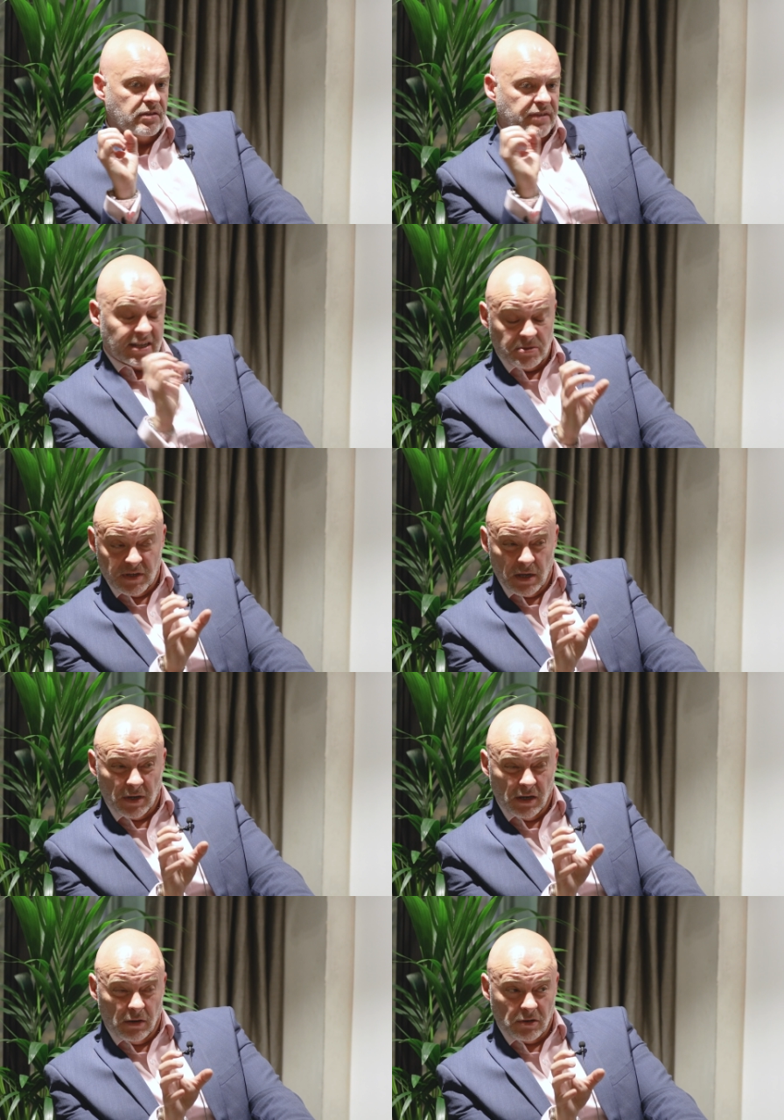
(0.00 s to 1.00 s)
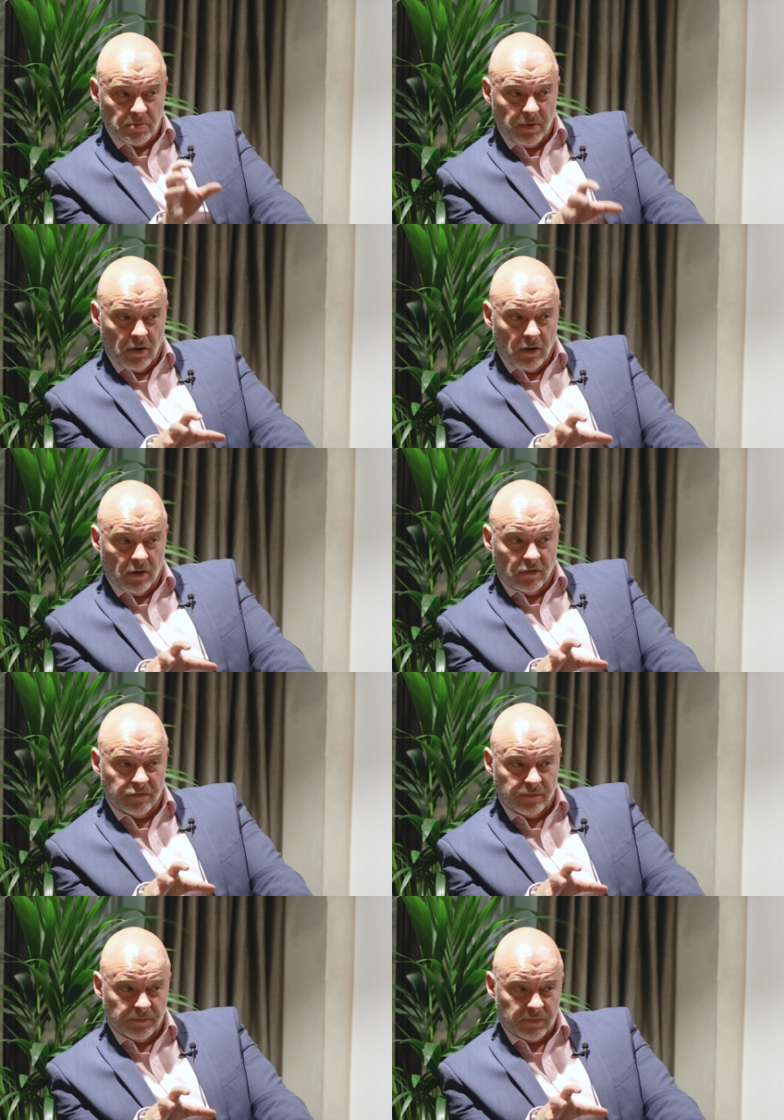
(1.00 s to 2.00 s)
that's becoming a larger part
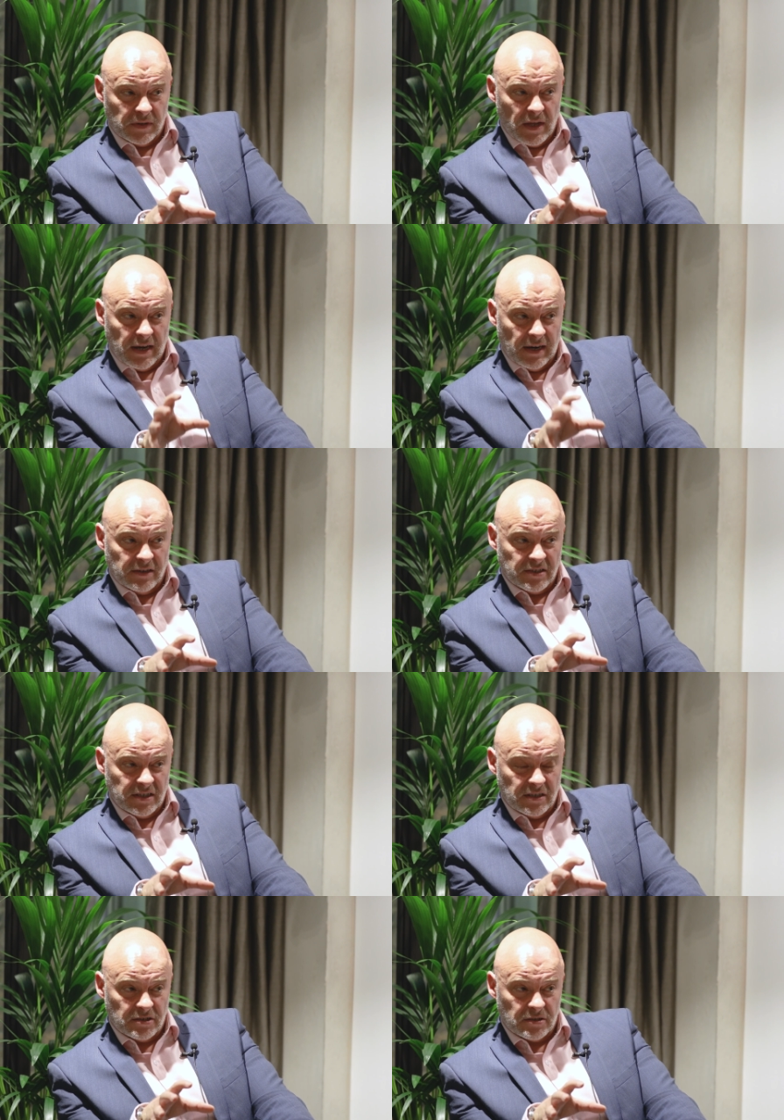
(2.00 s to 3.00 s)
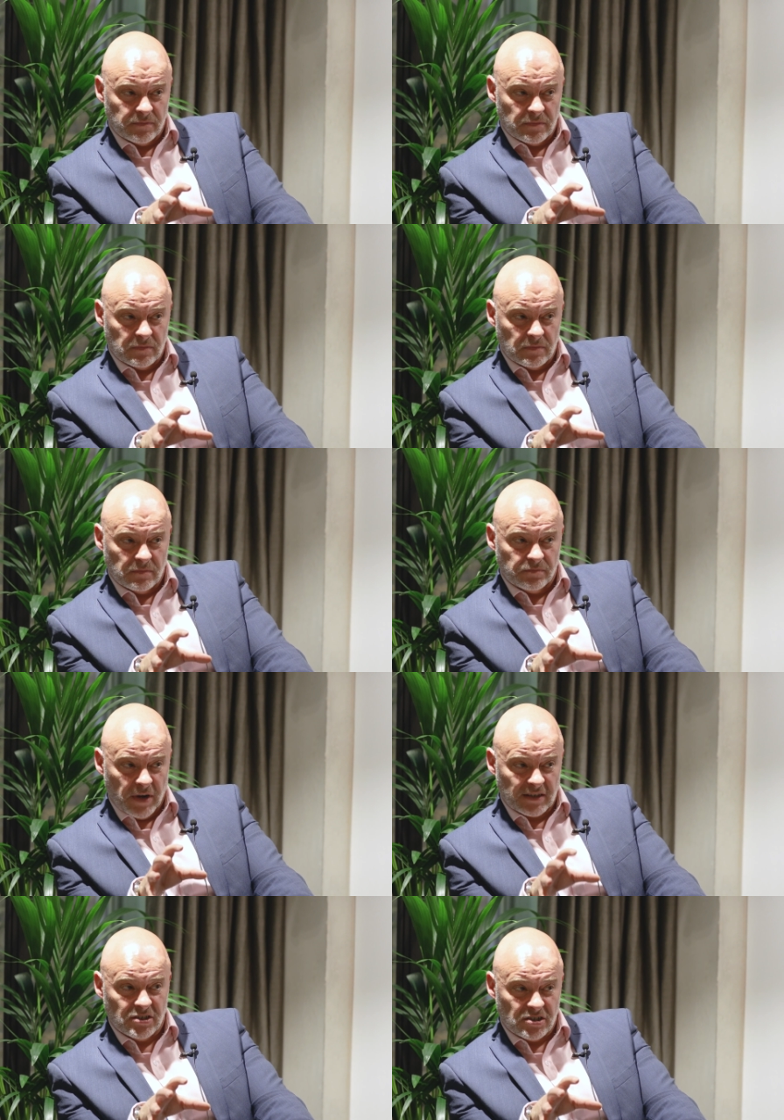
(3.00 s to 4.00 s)
of an L&D's
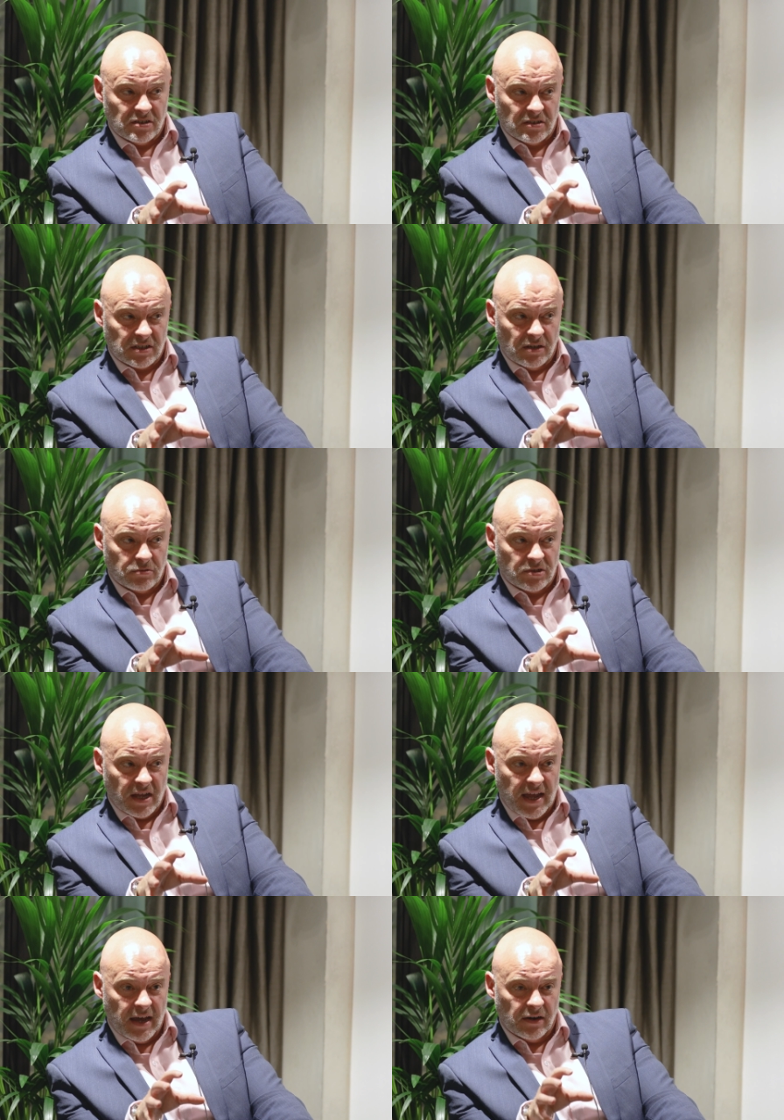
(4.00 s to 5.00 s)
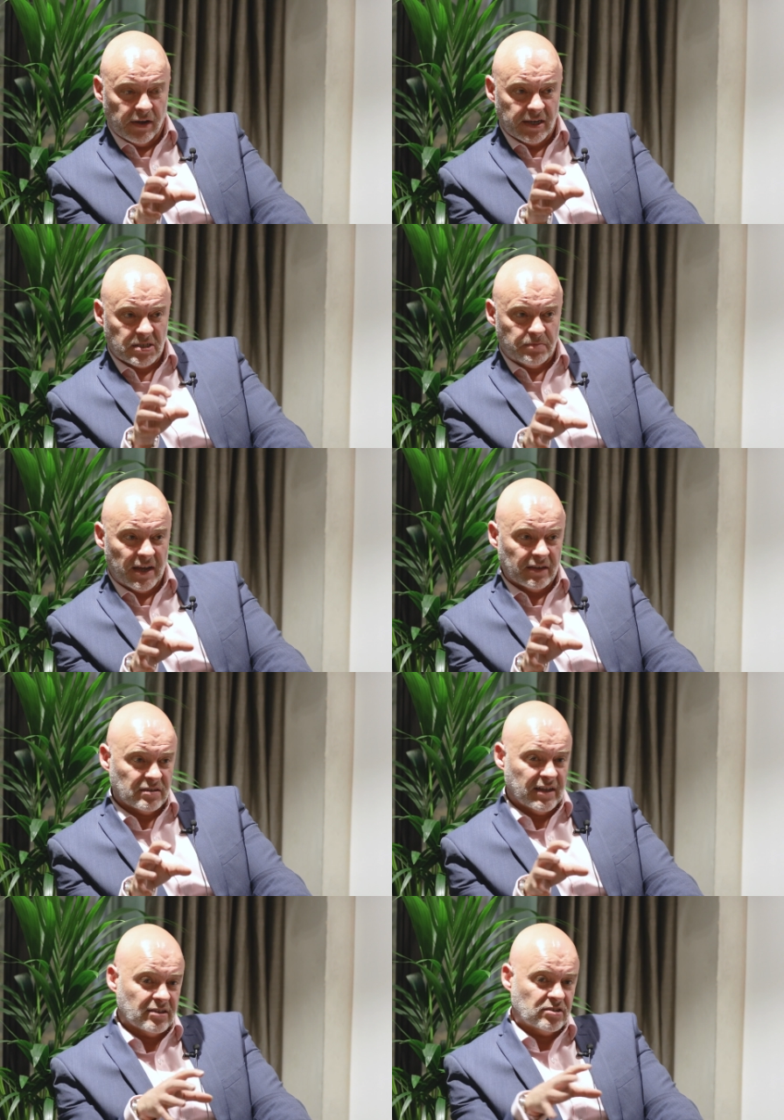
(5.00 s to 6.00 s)
practitioner's skill set, and I
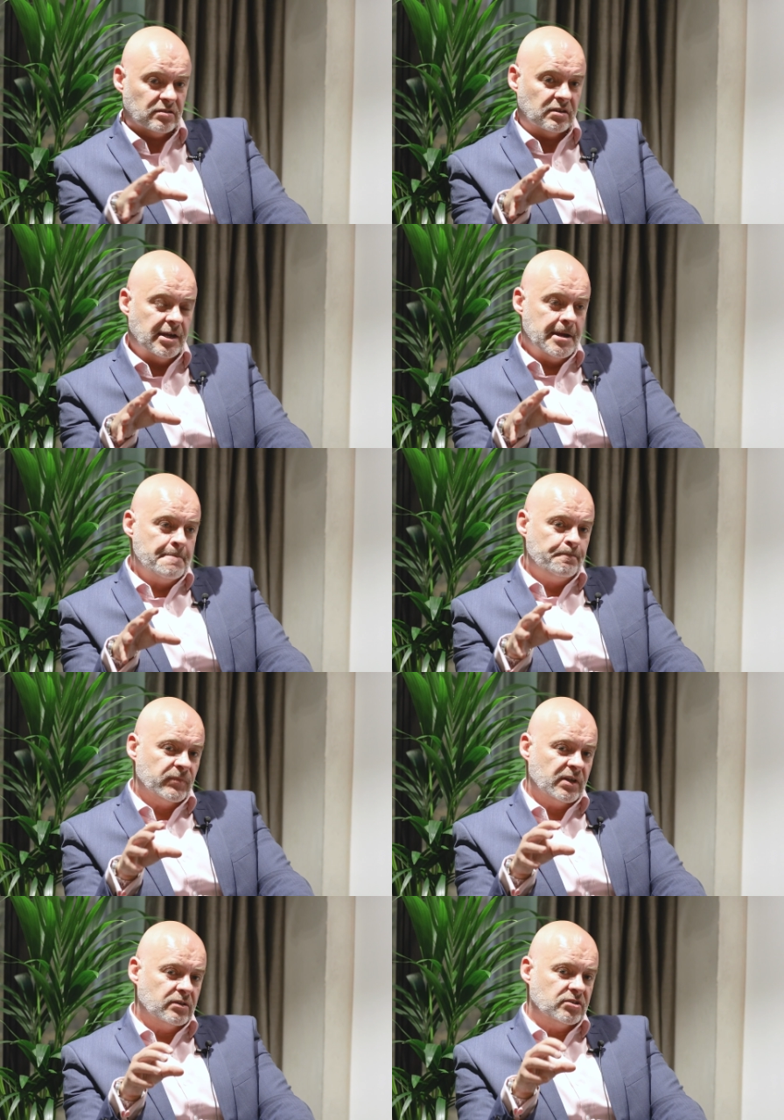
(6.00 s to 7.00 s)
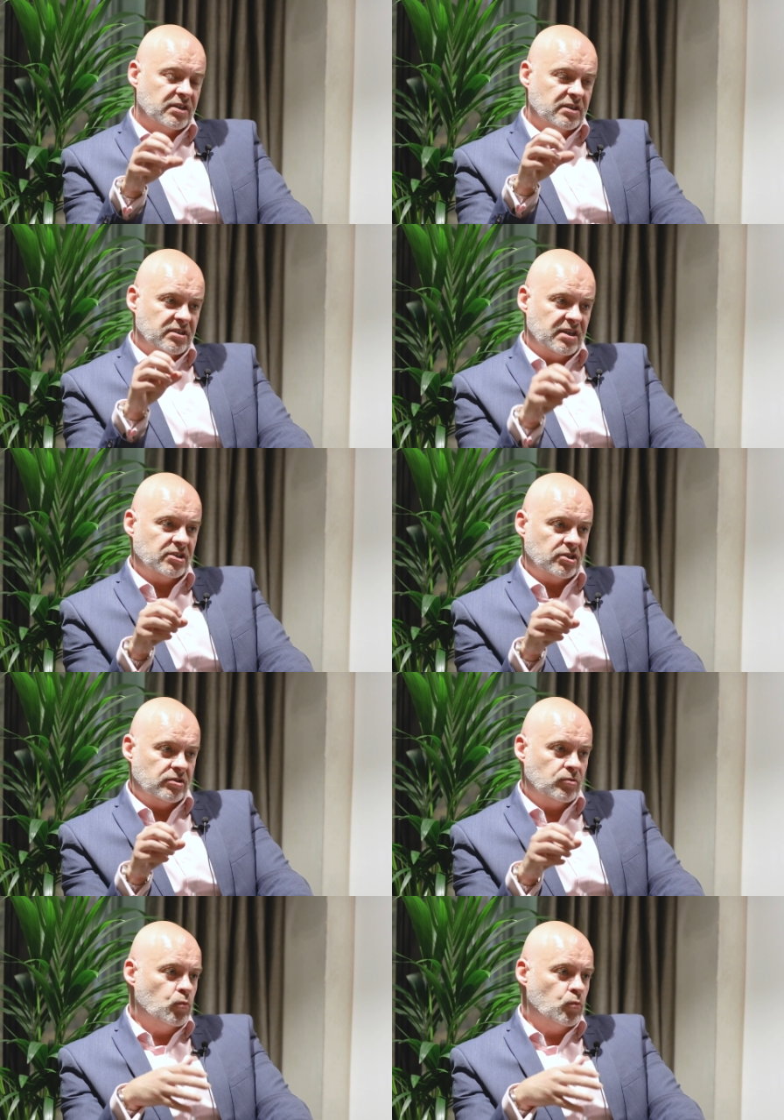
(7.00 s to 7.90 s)
expect that to continue.